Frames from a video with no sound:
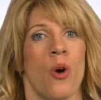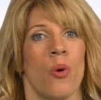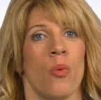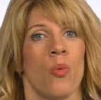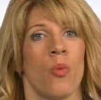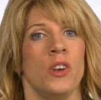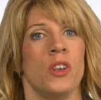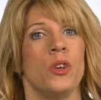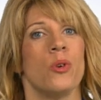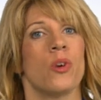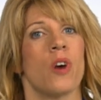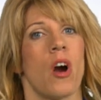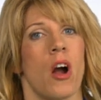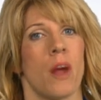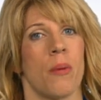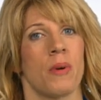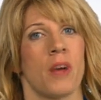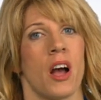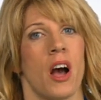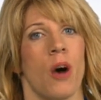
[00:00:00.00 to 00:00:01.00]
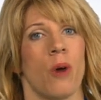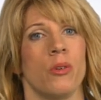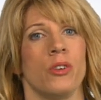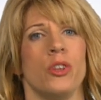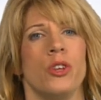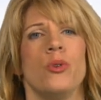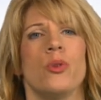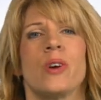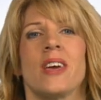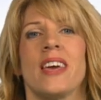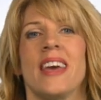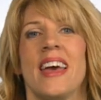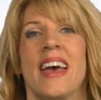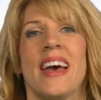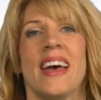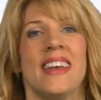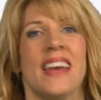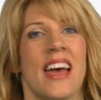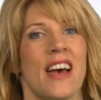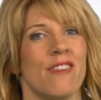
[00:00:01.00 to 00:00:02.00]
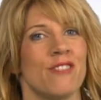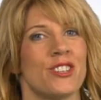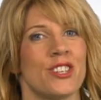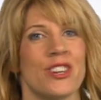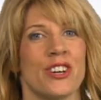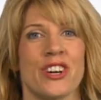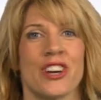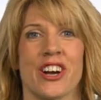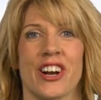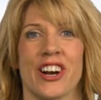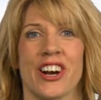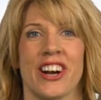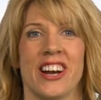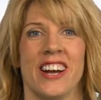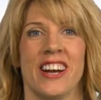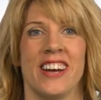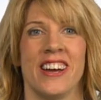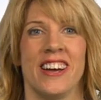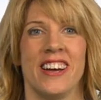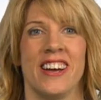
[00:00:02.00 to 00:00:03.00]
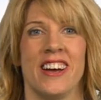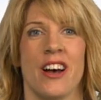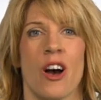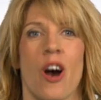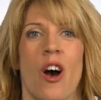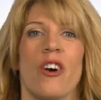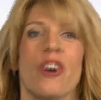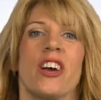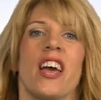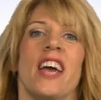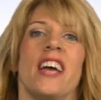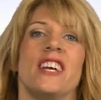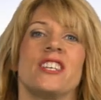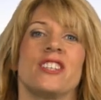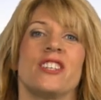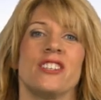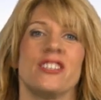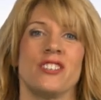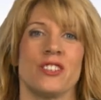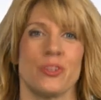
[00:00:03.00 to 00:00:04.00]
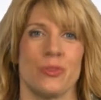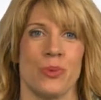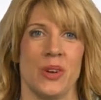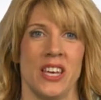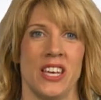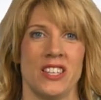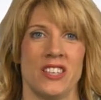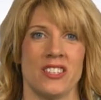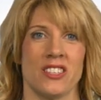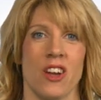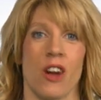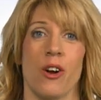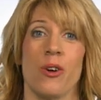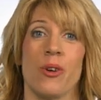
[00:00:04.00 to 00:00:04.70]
when you carb count, you can have sugar. Occasional sweets are